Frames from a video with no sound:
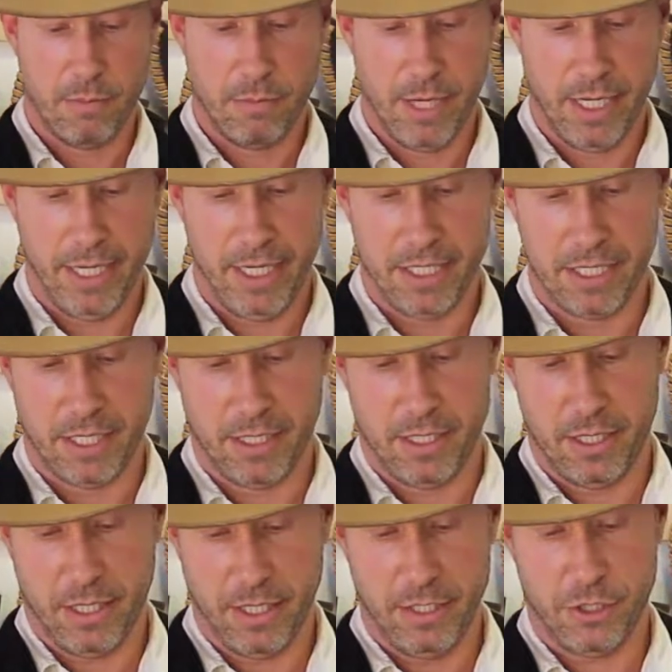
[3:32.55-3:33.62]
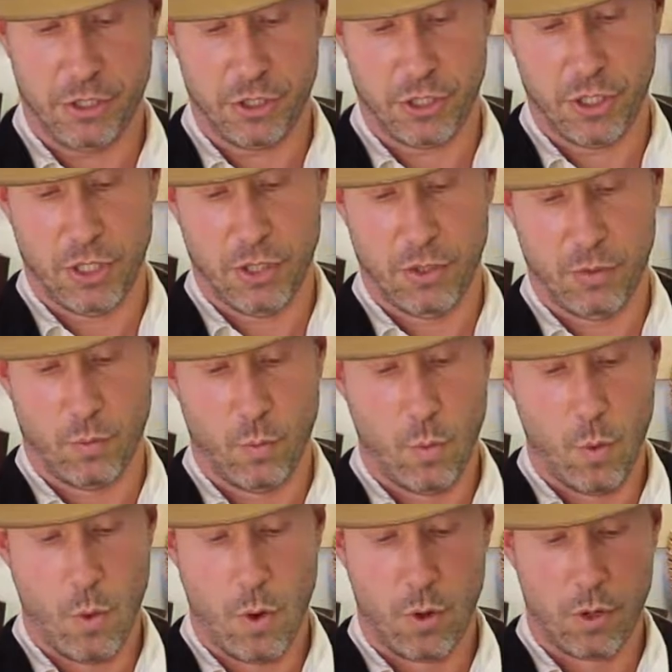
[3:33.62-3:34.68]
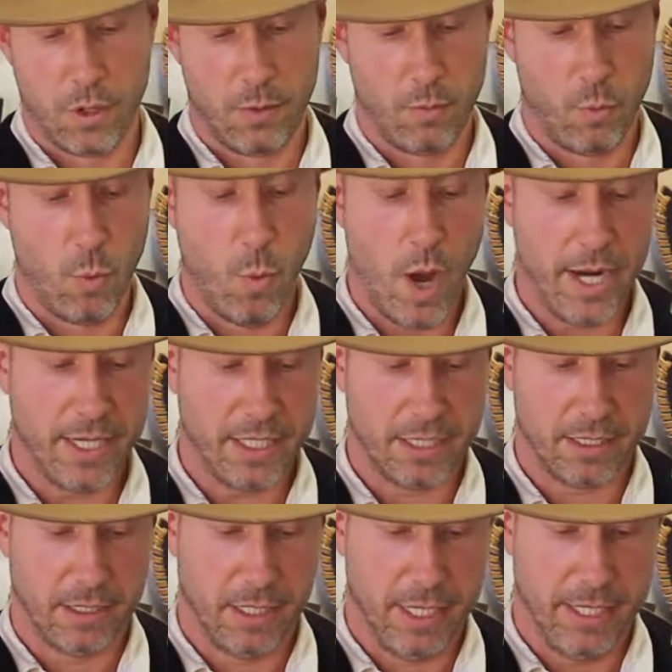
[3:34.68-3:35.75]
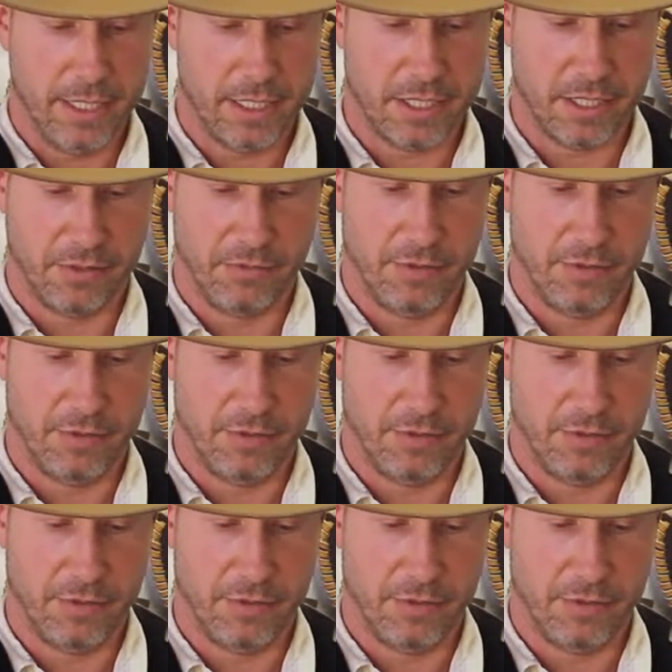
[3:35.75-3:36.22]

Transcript: but it is a nice warm white light,